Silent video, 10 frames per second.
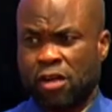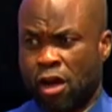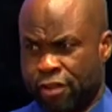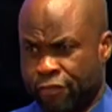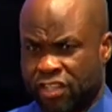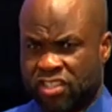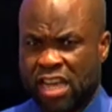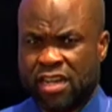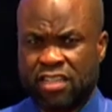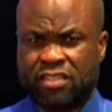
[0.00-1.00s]
or if he's here
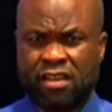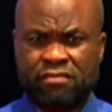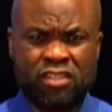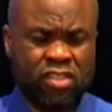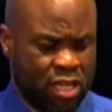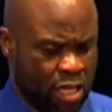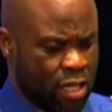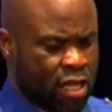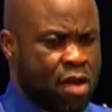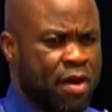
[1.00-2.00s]
in this service.
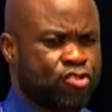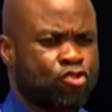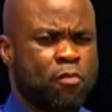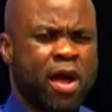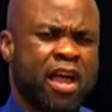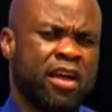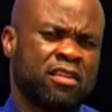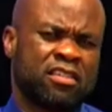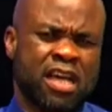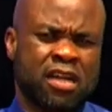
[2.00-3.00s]
Came and shook my
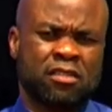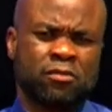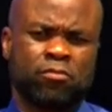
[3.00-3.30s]
hands and